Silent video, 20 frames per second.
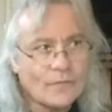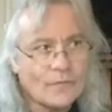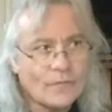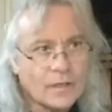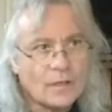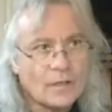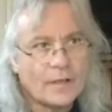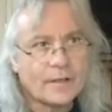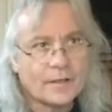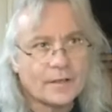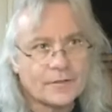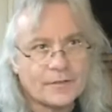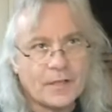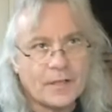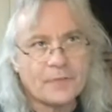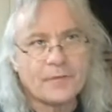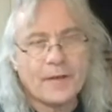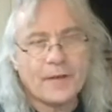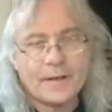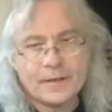like I said,
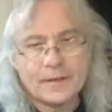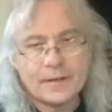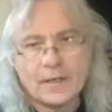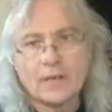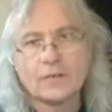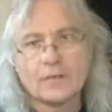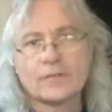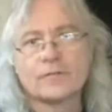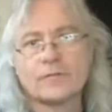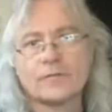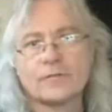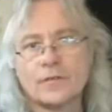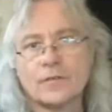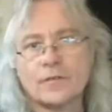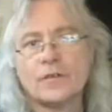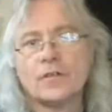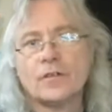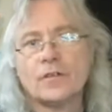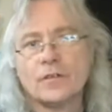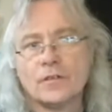finding out
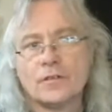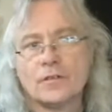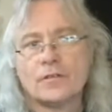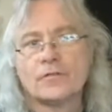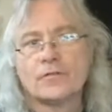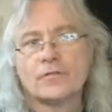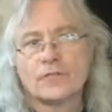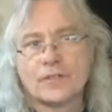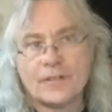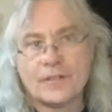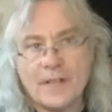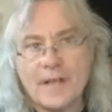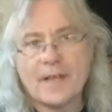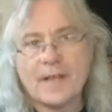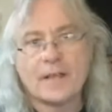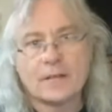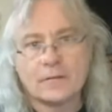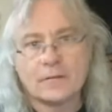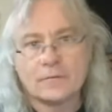today